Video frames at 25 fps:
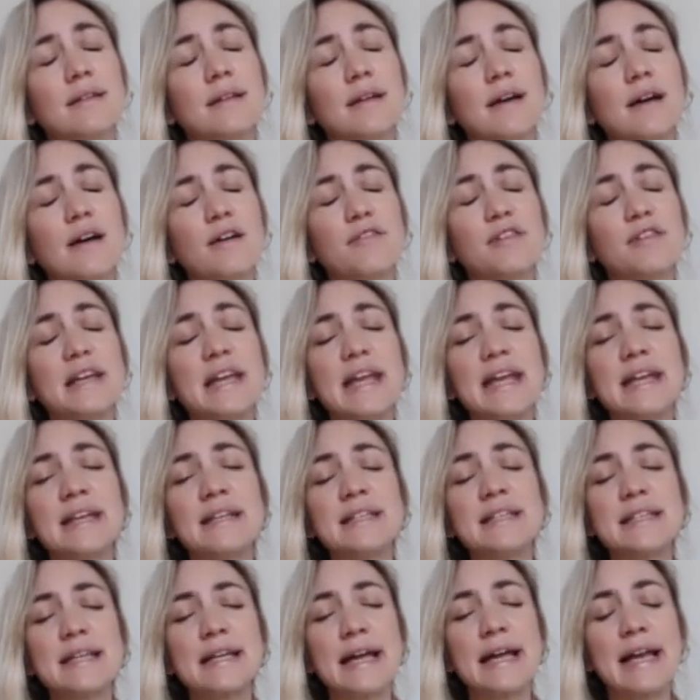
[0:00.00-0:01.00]
of an
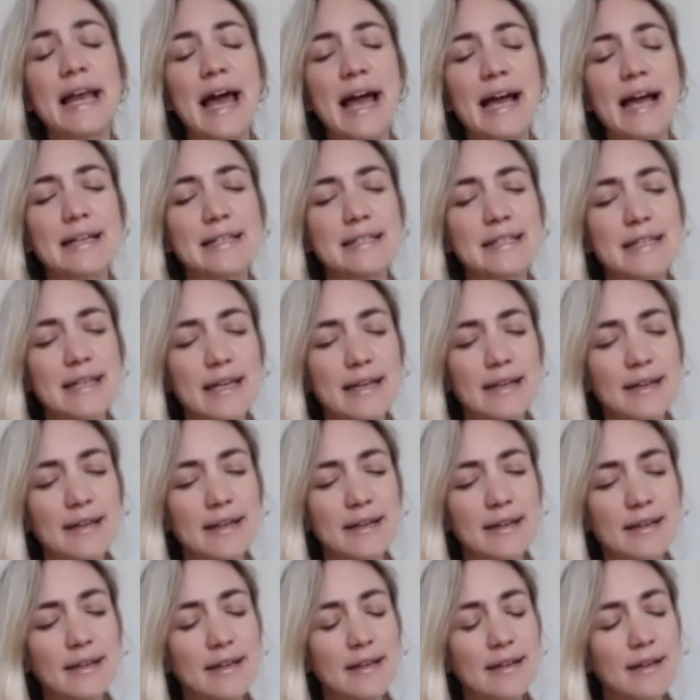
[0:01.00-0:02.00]
intergalactic
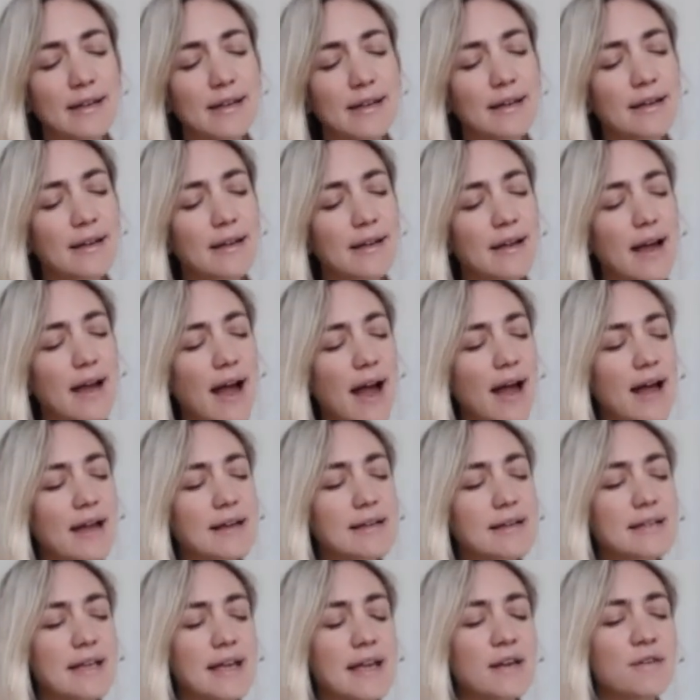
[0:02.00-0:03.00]

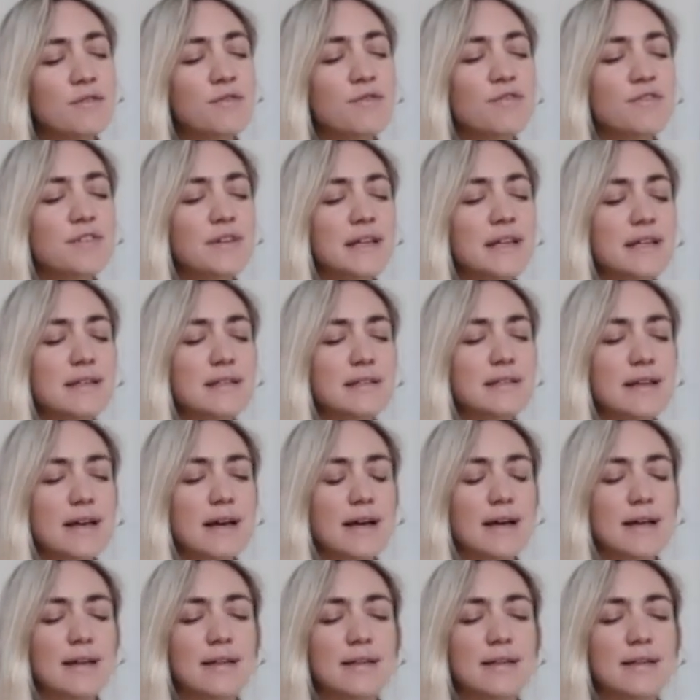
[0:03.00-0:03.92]
and infinite earth.